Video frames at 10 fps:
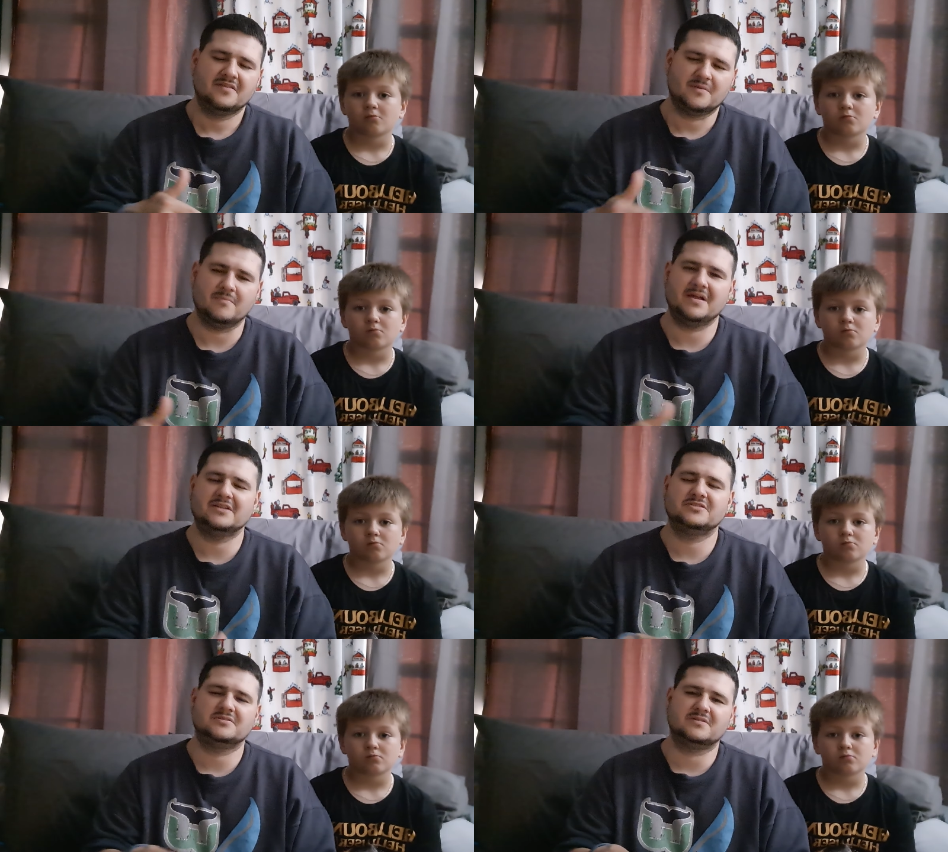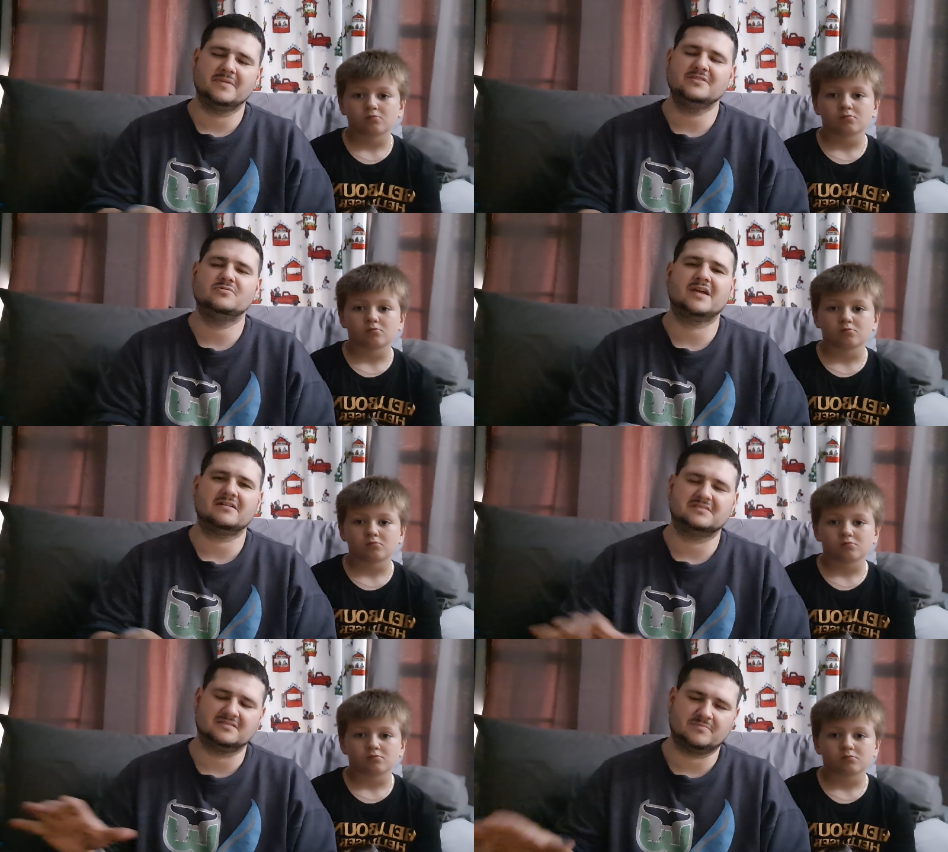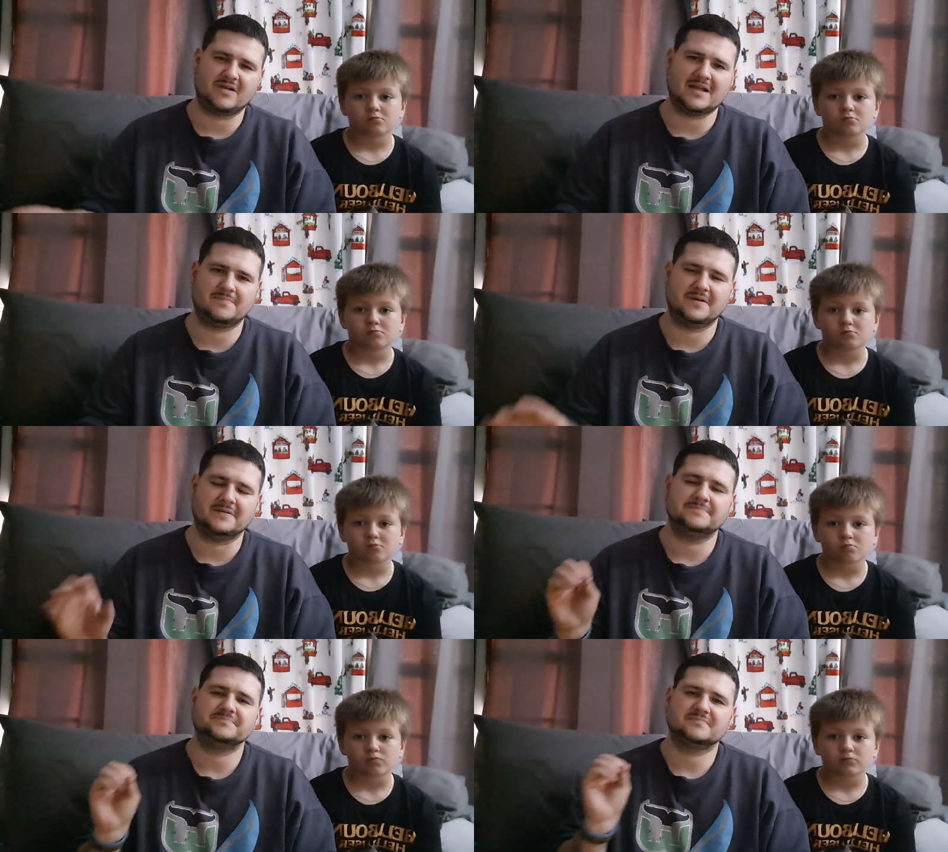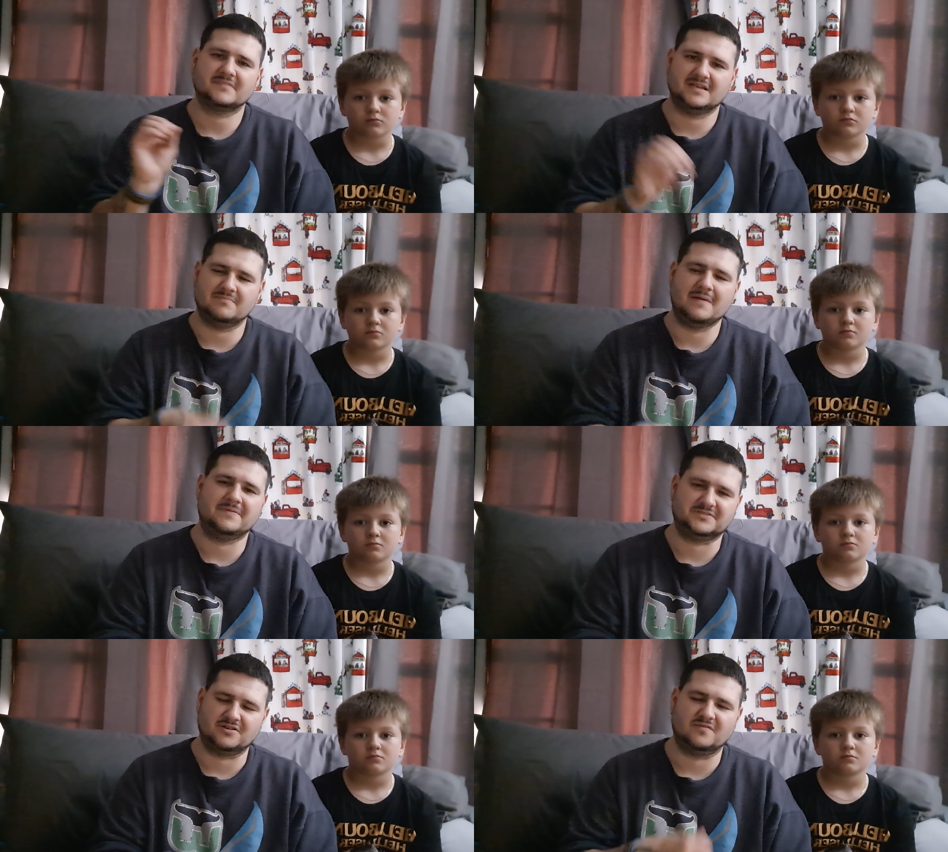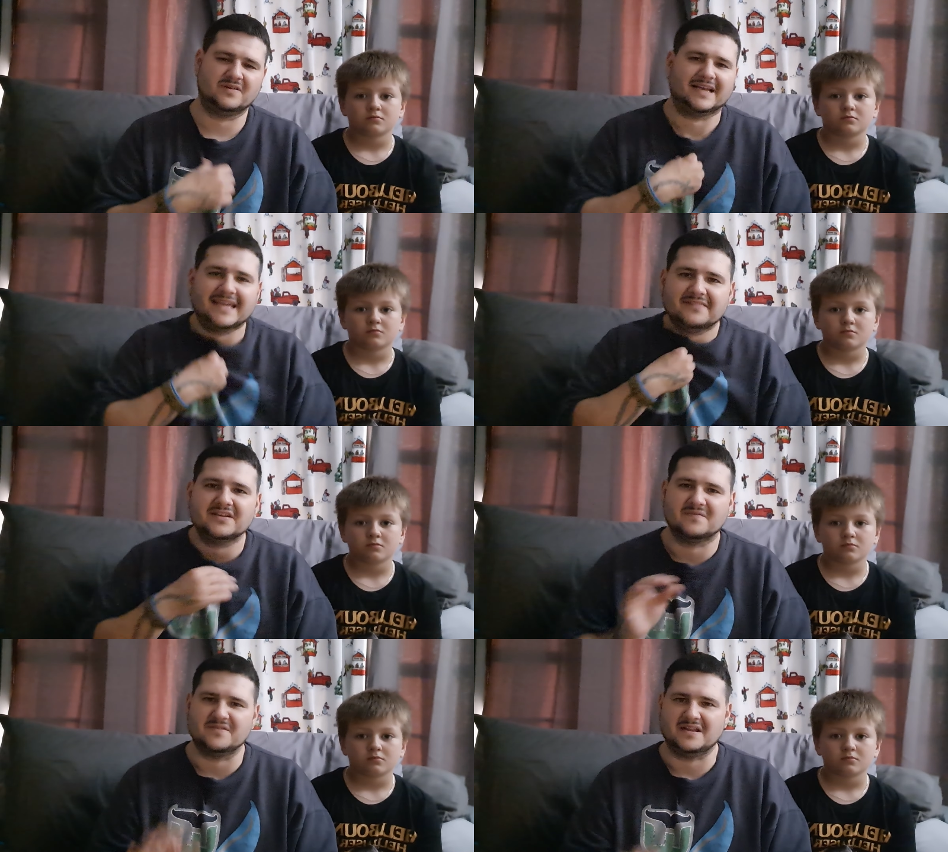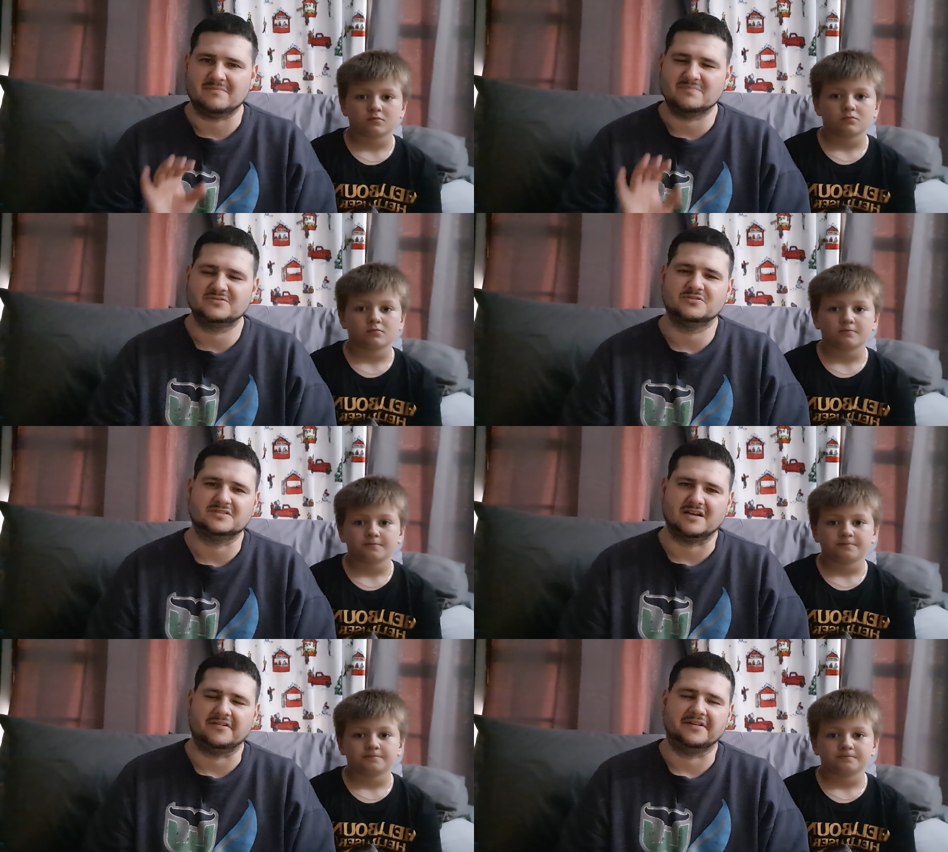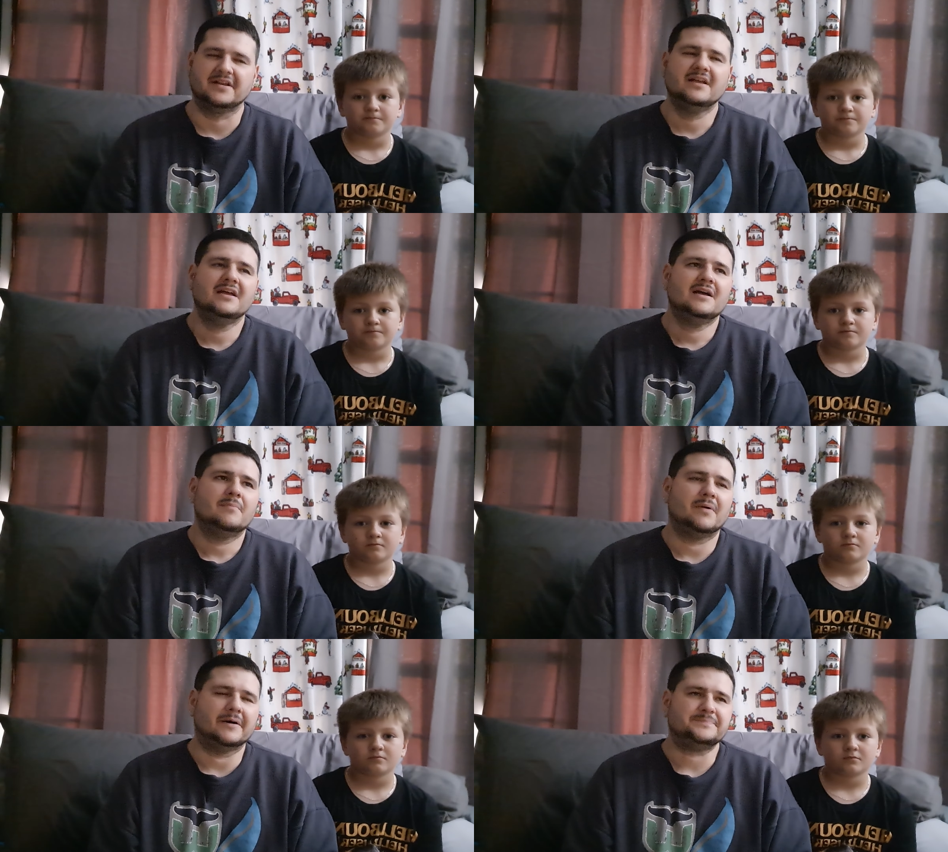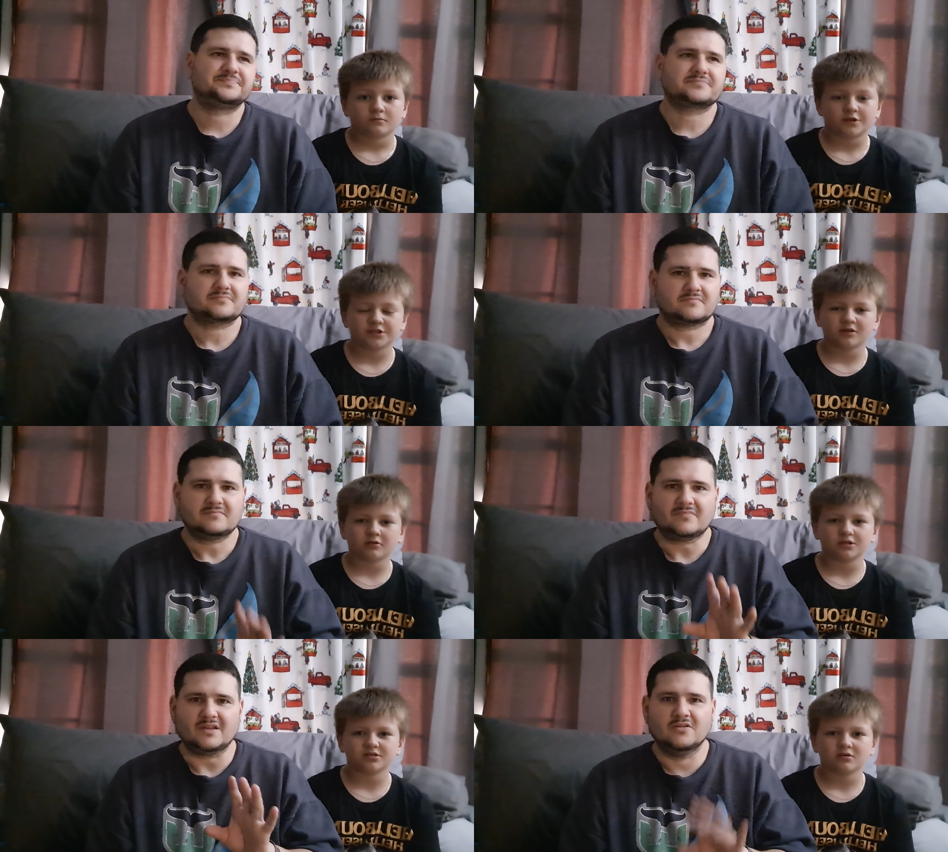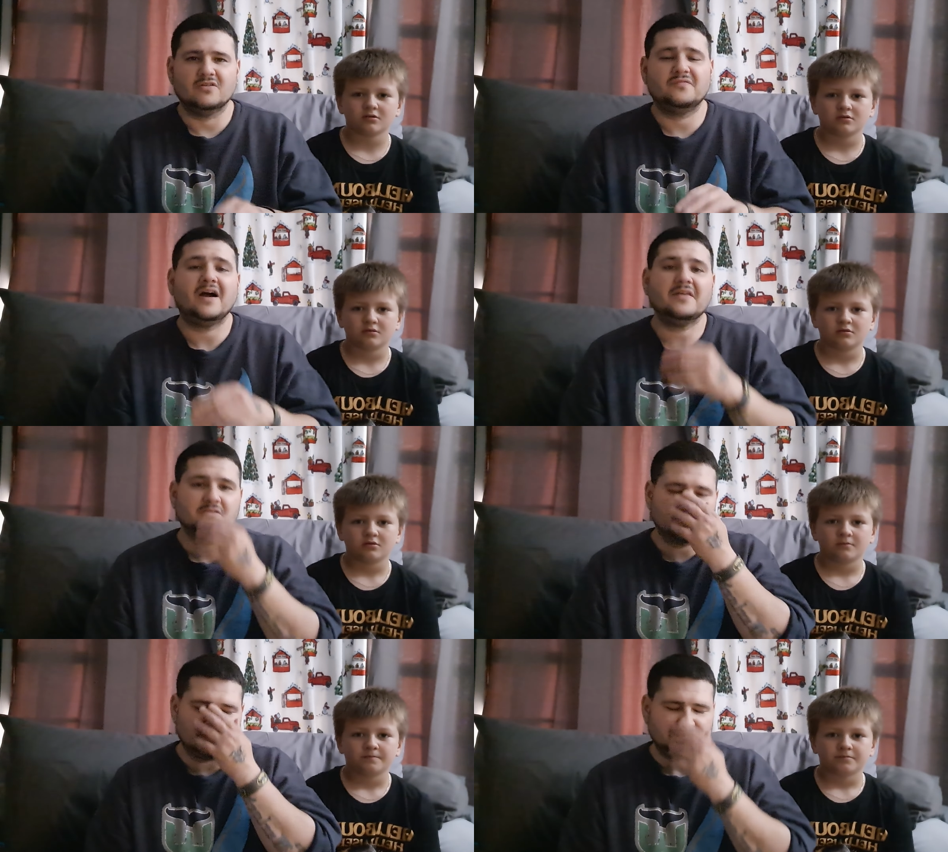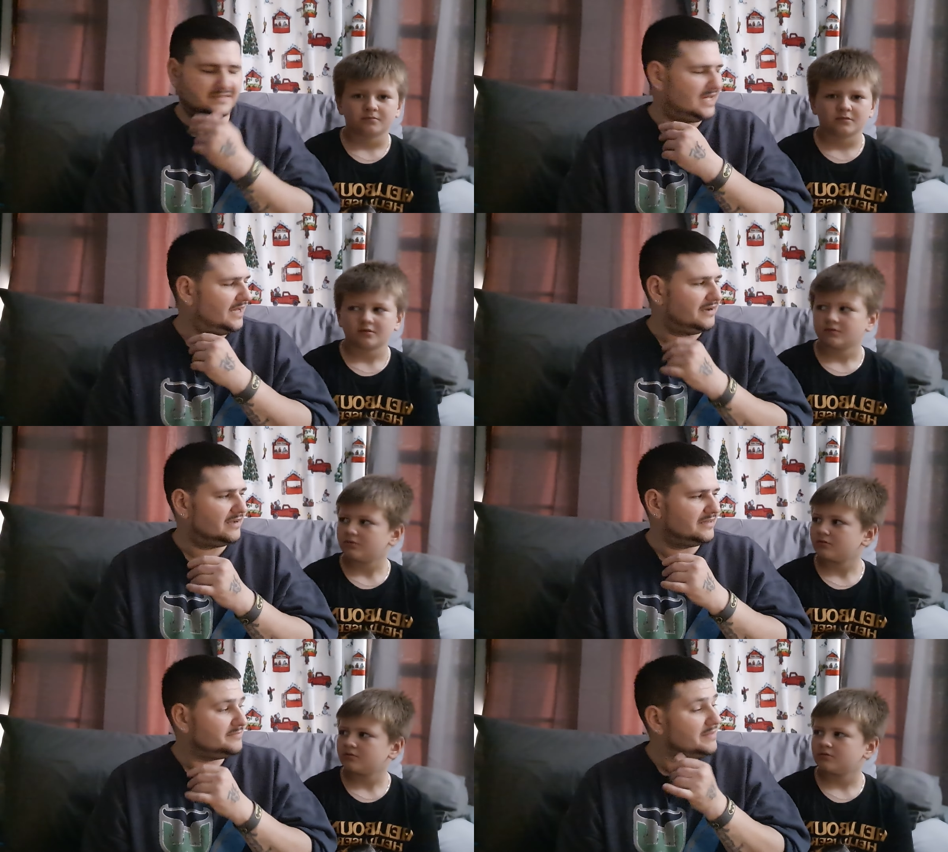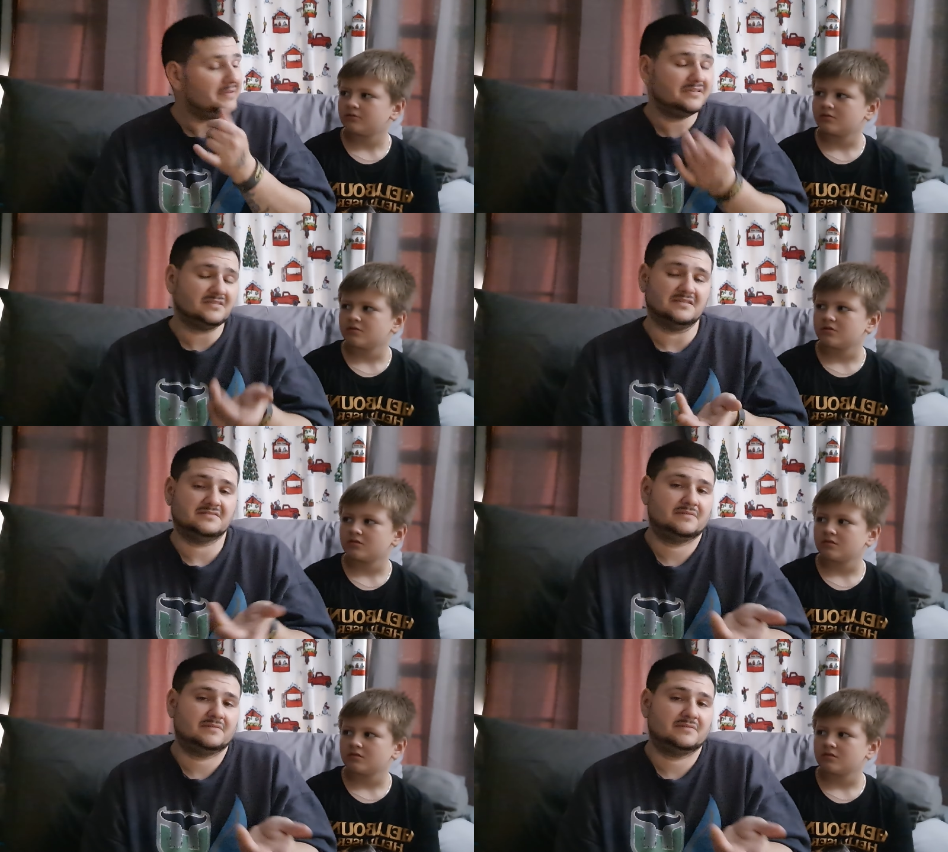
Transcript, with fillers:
Speaker 1: the main the main two characters are Brad Pitt and Brad Pitt's girlfriend. I can't think of her name. I'm so sorry, but her father plays no, no, and maybe it is Alyssa.